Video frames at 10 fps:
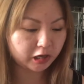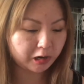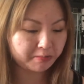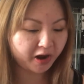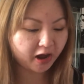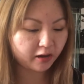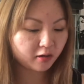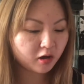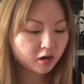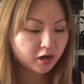I
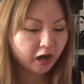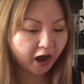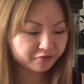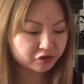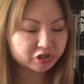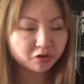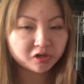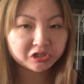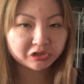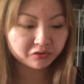have to show
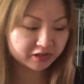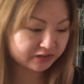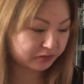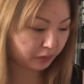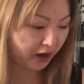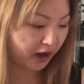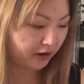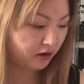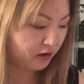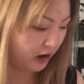it to you this
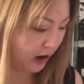way.